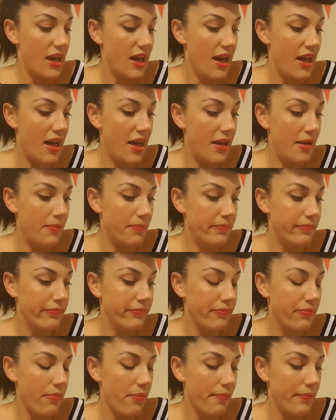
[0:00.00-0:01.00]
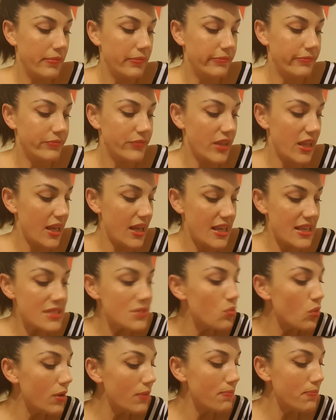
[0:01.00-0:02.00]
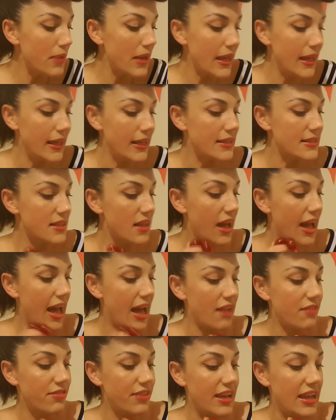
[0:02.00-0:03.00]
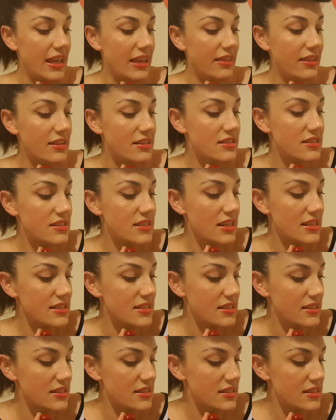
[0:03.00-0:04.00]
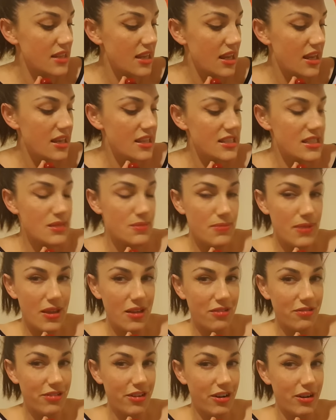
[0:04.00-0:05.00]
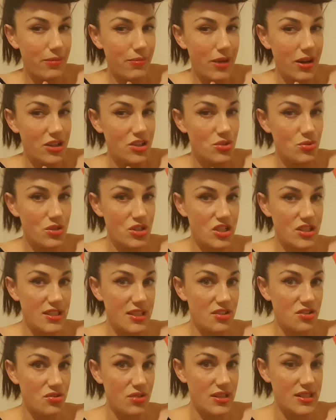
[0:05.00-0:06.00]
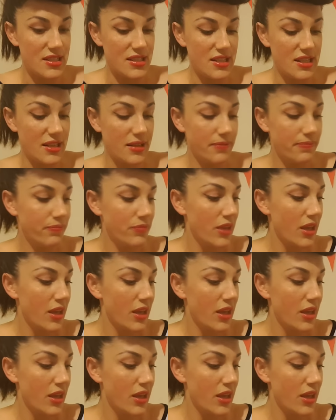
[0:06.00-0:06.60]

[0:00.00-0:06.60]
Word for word: Um, there is one piece I have here that doesn't smell very much which is interesting